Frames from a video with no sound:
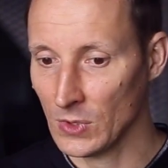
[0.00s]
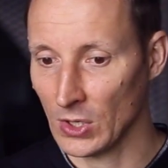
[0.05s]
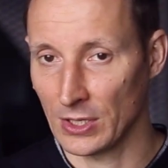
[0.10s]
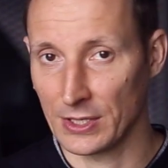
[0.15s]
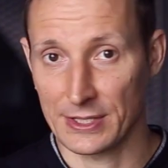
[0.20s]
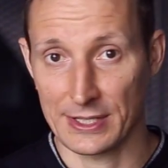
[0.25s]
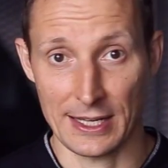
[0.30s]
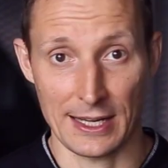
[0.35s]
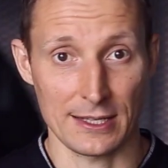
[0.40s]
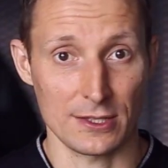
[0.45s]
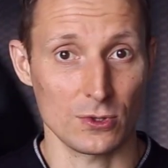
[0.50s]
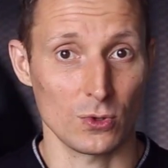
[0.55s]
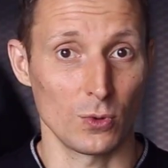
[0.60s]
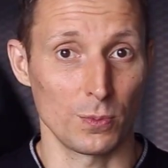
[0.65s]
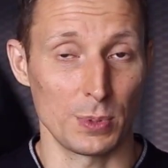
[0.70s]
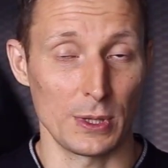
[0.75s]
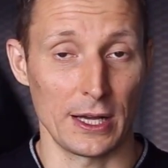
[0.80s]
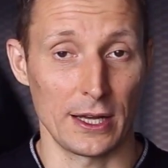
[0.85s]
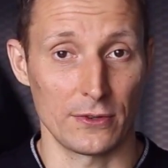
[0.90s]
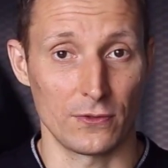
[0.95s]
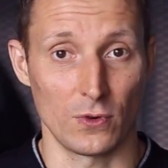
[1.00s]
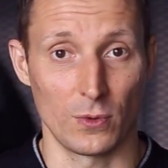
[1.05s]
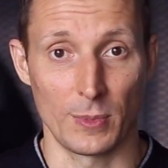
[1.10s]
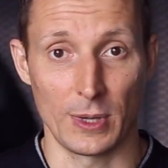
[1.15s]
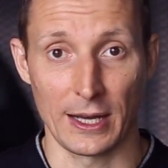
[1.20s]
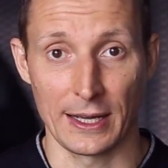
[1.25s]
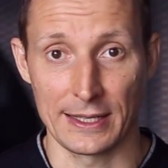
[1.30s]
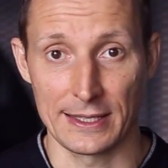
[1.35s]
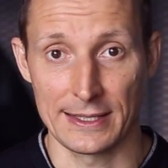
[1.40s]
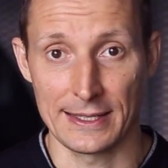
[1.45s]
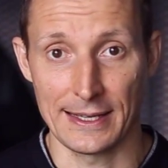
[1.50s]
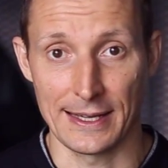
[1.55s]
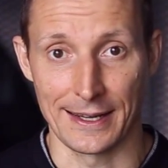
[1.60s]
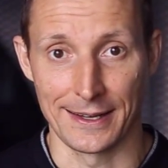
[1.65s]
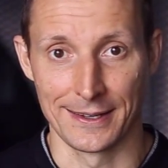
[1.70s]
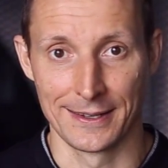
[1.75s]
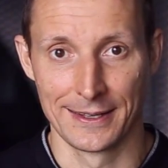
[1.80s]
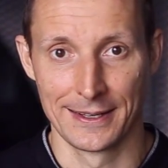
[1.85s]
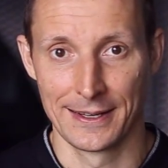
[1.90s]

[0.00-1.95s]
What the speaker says: SaaS or platform idea.